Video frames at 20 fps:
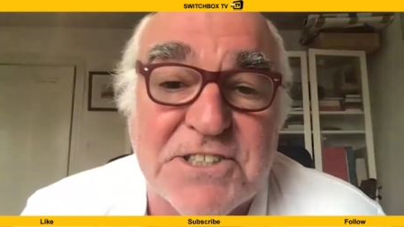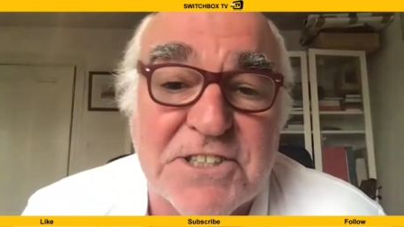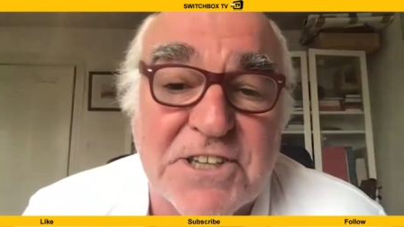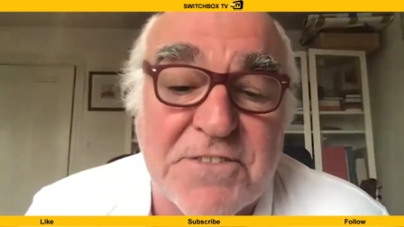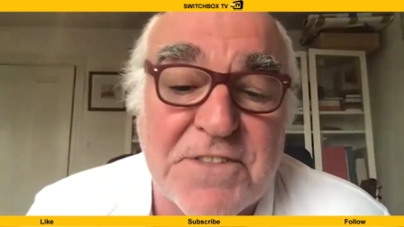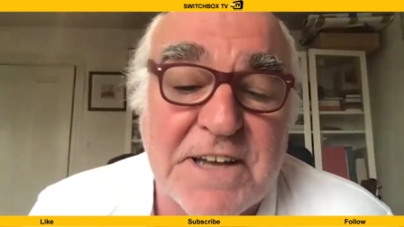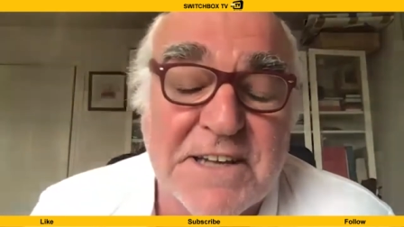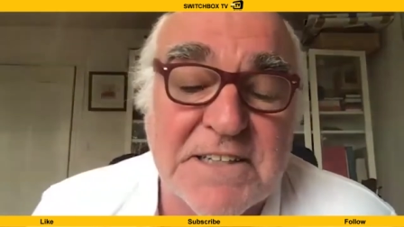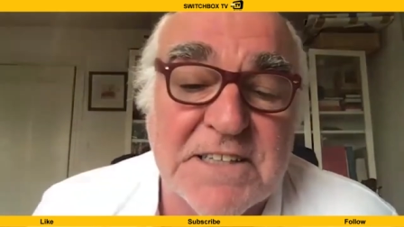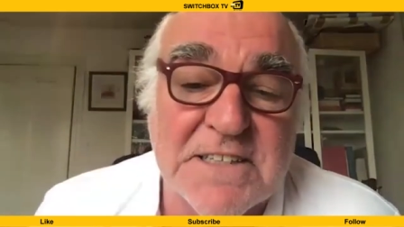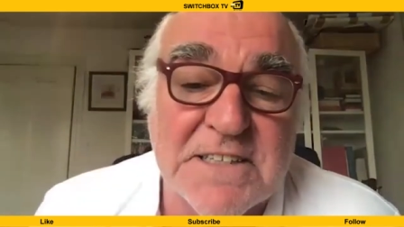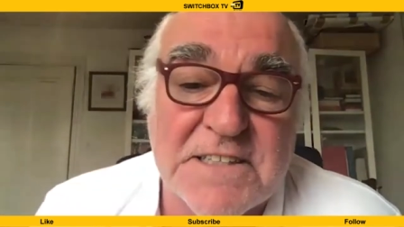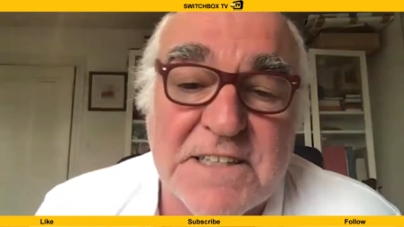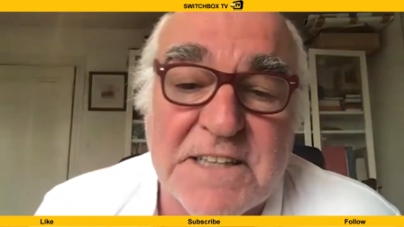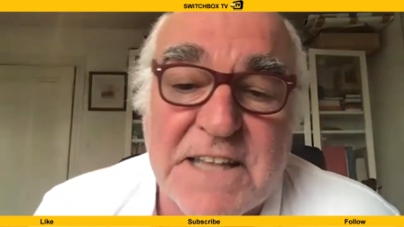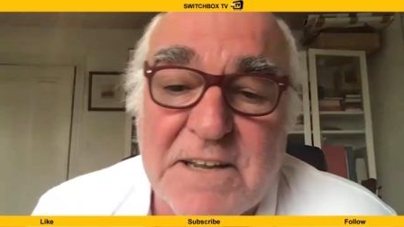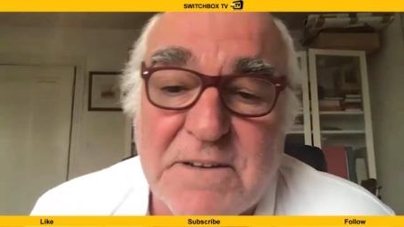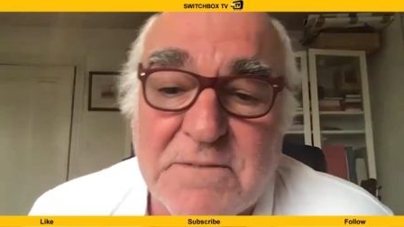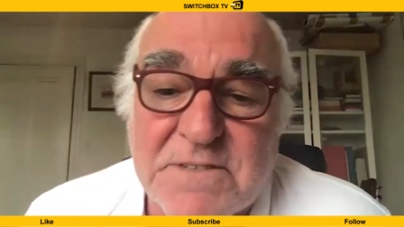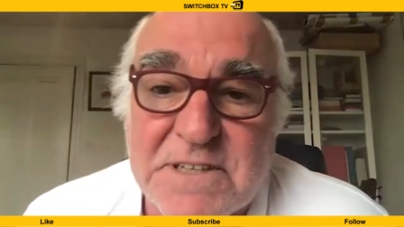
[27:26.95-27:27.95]
You know, they did
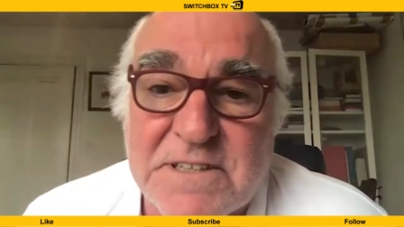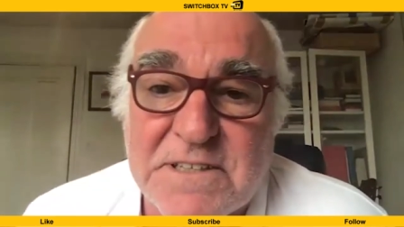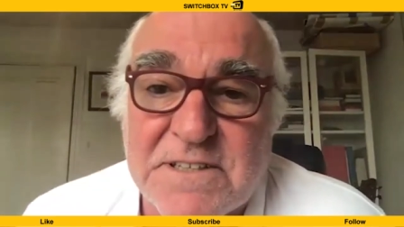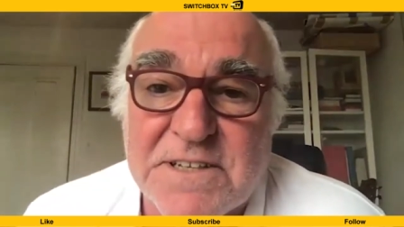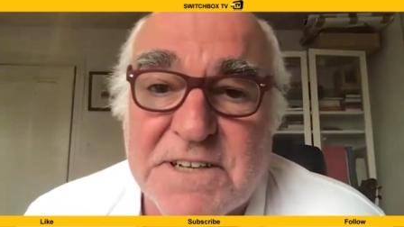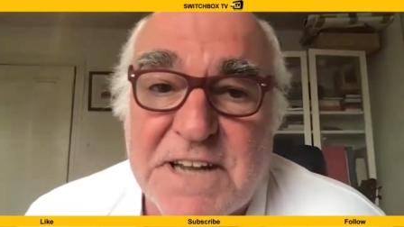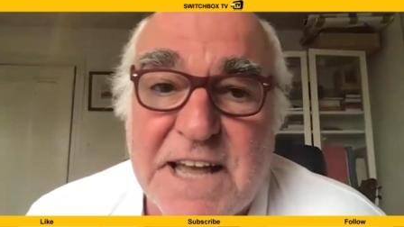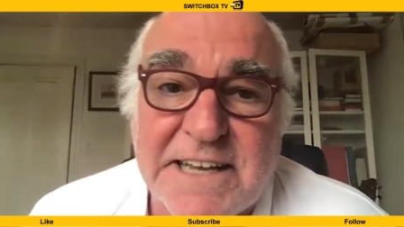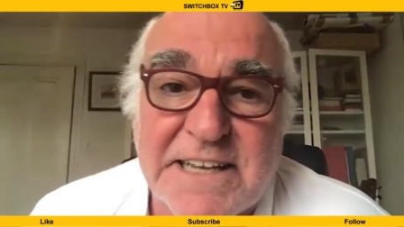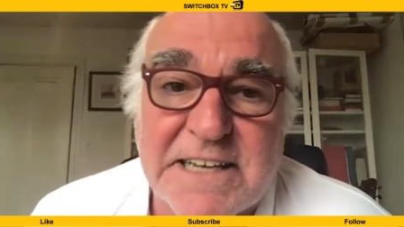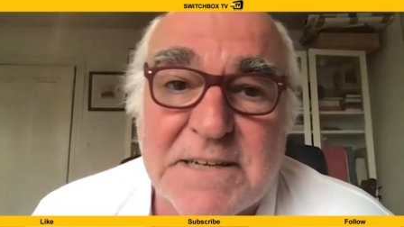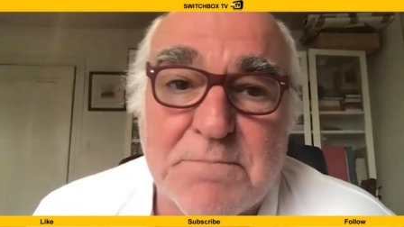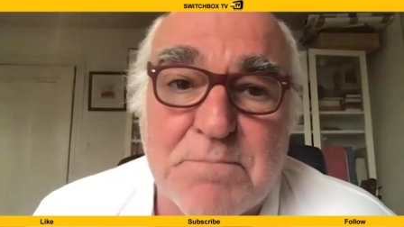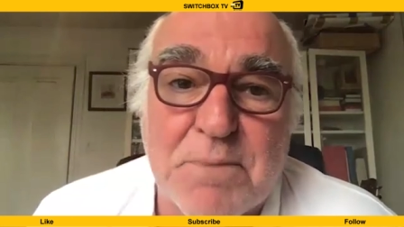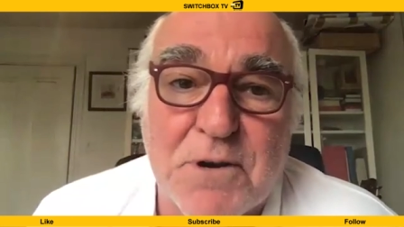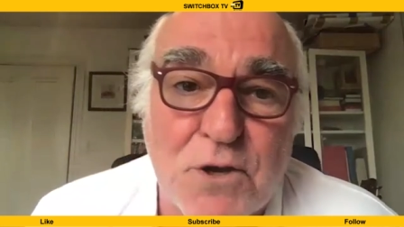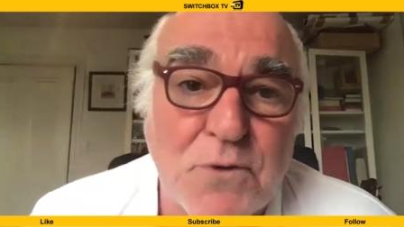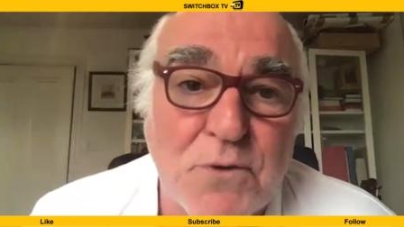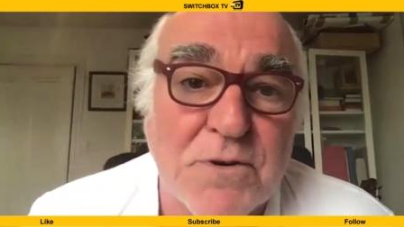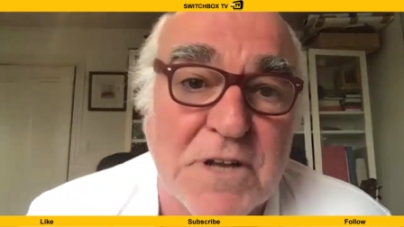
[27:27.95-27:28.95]
the naked
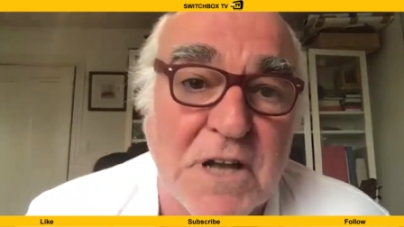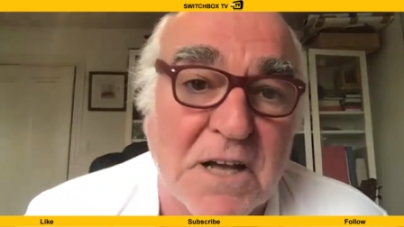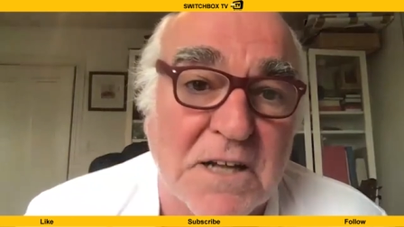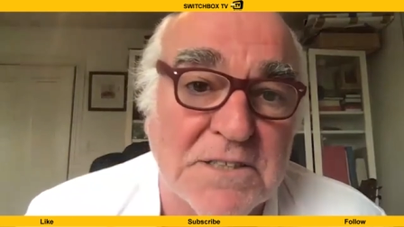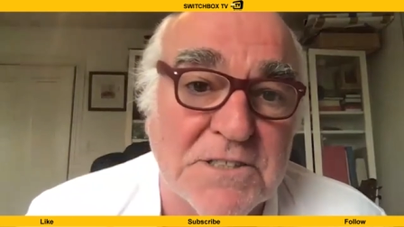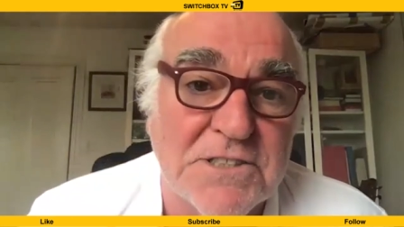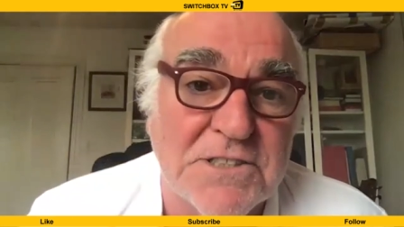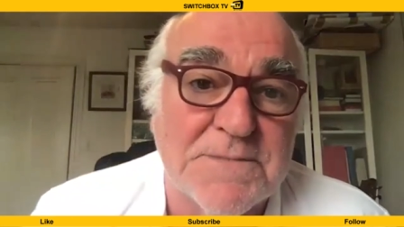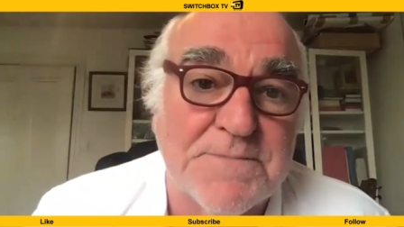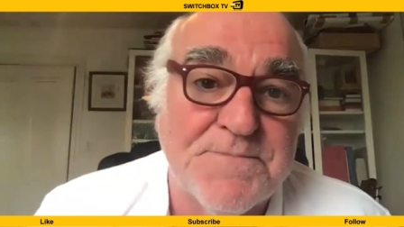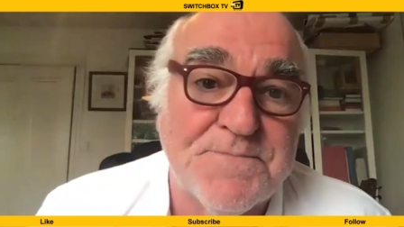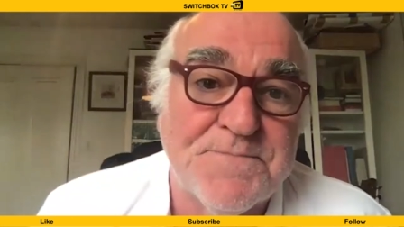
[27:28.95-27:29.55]
balloon dance.